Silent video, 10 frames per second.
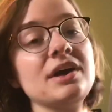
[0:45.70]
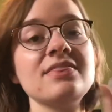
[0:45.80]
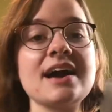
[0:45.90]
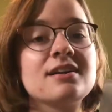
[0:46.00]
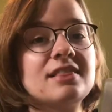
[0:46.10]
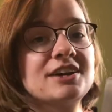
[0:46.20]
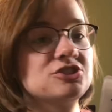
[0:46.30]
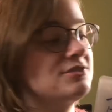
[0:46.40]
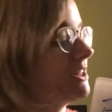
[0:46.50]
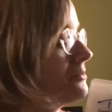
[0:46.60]
in that collection
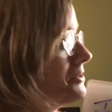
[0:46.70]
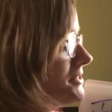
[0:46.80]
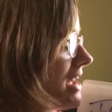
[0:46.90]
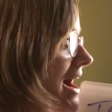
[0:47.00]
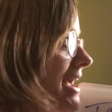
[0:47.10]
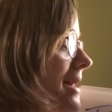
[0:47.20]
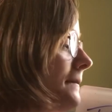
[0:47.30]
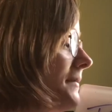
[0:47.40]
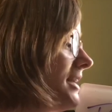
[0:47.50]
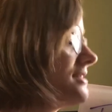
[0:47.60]
of syllables,
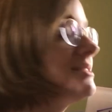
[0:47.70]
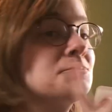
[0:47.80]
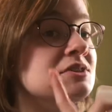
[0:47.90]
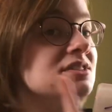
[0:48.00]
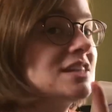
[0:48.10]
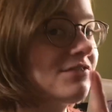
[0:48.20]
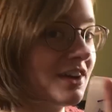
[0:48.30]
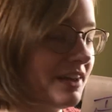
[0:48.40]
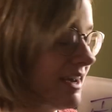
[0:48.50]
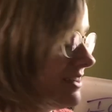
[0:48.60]
iambic
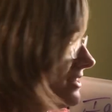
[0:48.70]
specifically